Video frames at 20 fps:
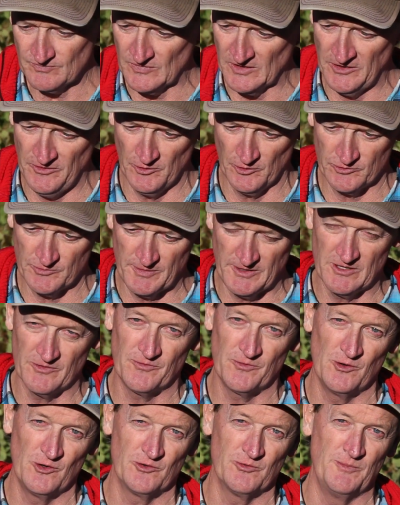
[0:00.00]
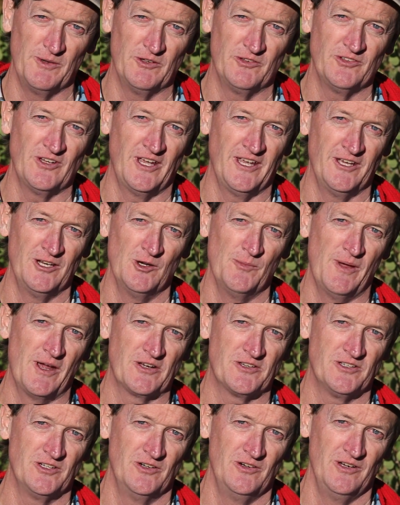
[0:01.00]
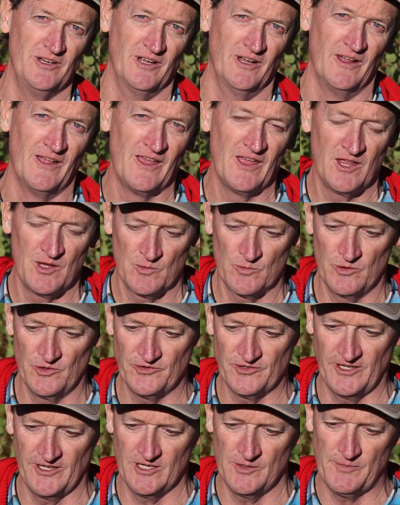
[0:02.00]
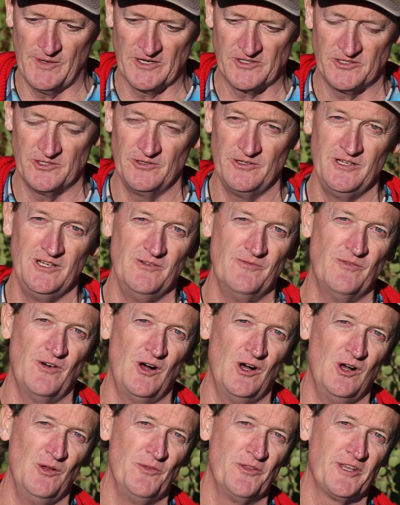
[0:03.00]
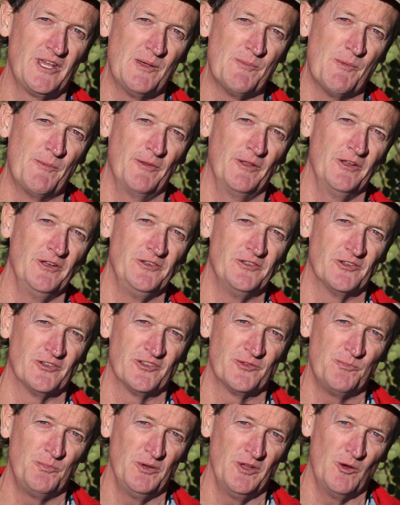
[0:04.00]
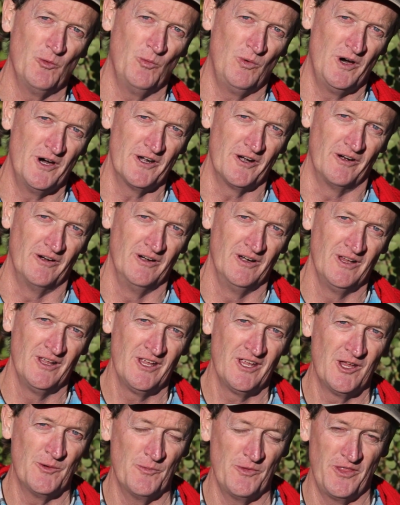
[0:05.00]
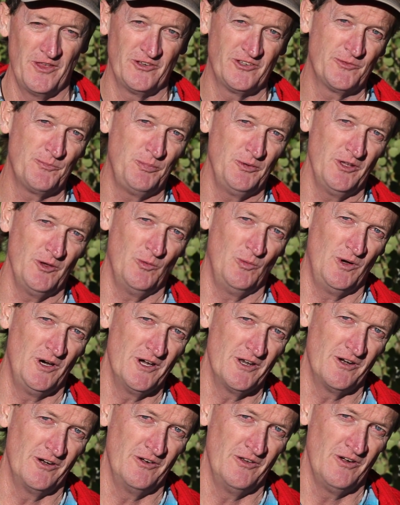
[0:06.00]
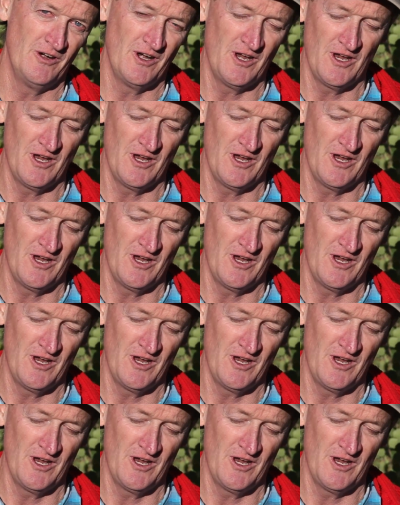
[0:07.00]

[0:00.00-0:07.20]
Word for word: And those would be the first would be cyanobacteria, where cyanobacteria evolved the capability to split water. And when they split water,